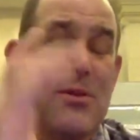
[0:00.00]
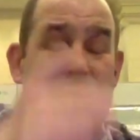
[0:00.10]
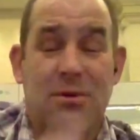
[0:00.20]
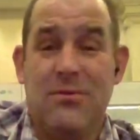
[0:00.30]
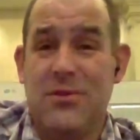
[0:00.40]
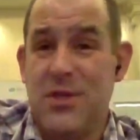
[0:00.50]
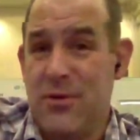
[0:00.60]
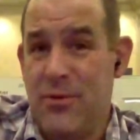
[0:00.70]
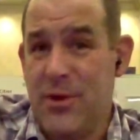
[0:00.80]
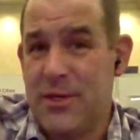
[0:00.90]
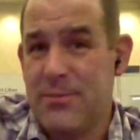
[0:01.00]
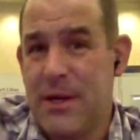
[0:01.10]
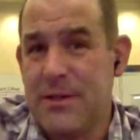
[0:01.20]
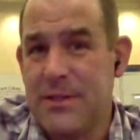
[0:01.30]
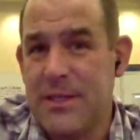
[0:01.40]
something we don't generally
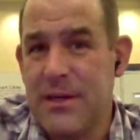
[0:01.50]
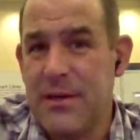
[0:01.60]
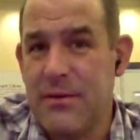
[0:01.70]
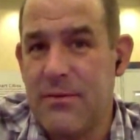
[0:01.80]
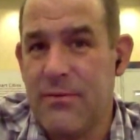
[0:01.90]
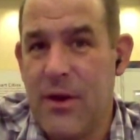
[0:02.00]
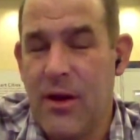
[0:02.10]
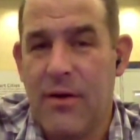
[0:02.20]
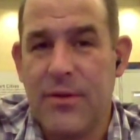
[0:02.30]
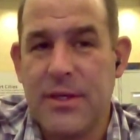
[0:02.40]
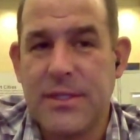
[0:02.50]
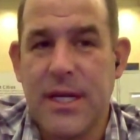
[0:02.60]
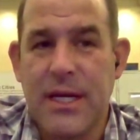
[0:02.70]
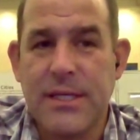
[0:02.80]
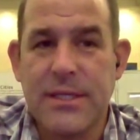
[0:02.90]
expect to see very often these
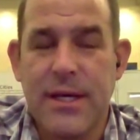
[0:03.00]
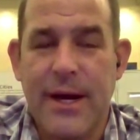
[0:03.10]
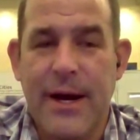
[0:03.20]
days?